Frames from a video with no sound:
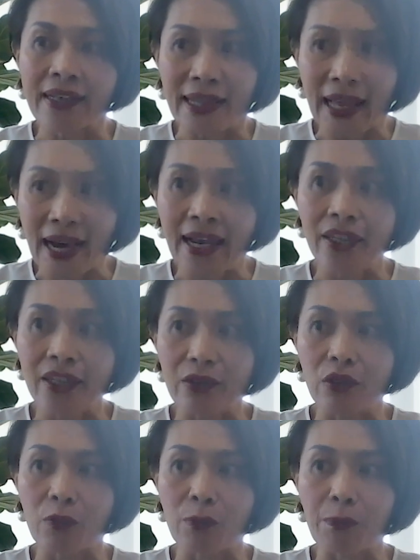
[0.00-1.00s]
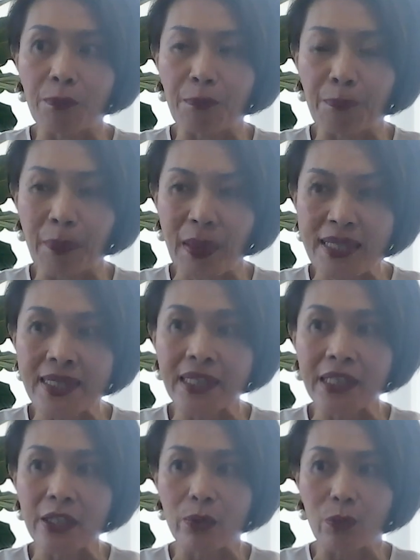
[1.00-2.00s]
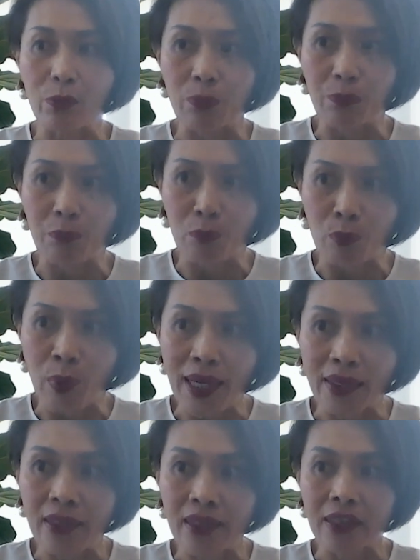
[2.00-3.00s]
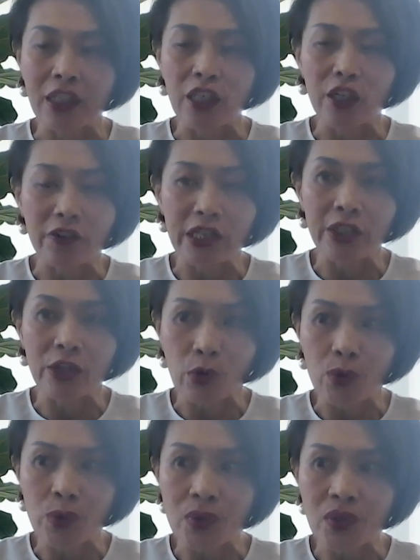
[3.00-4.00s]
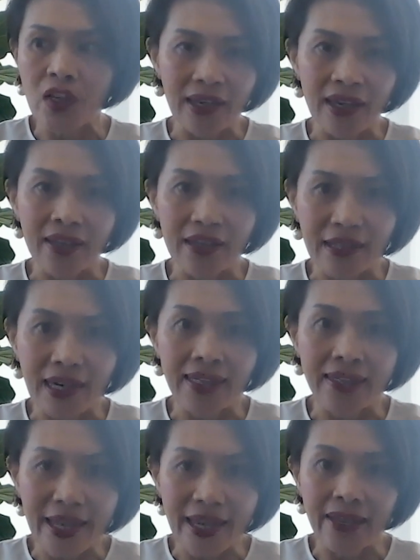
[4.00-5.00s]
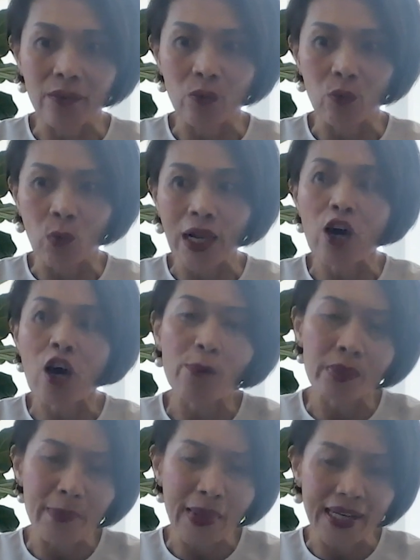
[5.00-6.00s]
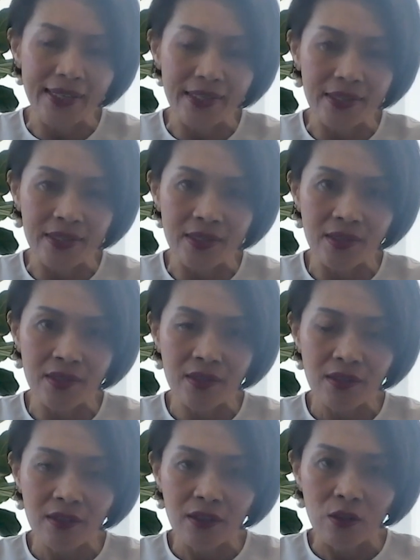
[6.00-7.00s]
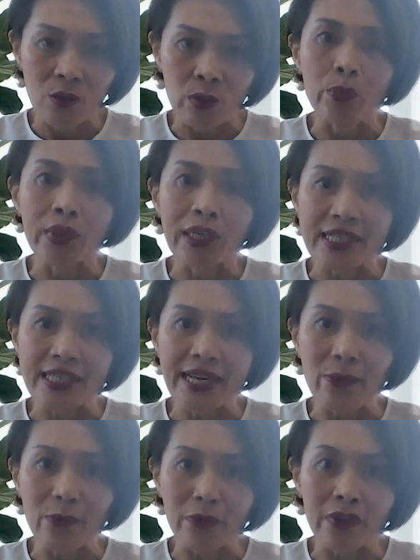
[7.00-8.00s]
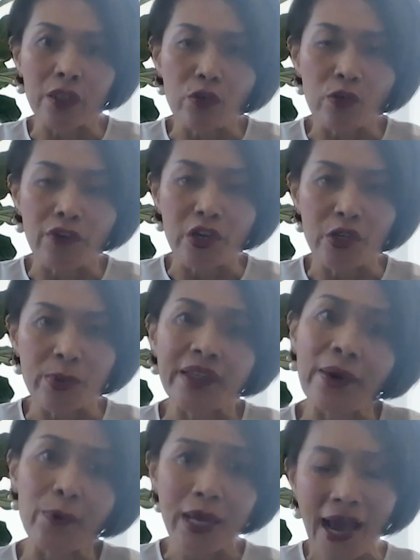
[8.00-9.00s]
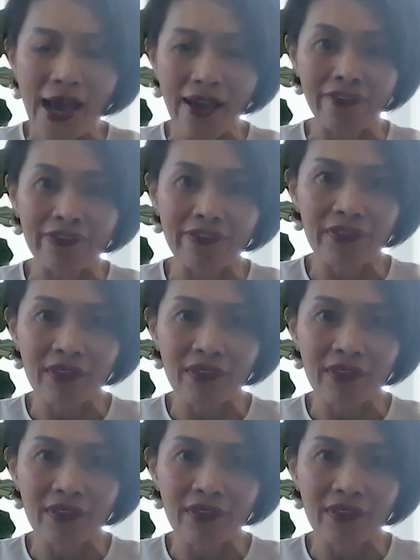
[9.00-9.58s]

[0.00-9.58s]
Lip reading: align, basically what the career goals and align then what compromises we would accept with the new arrangement that we have.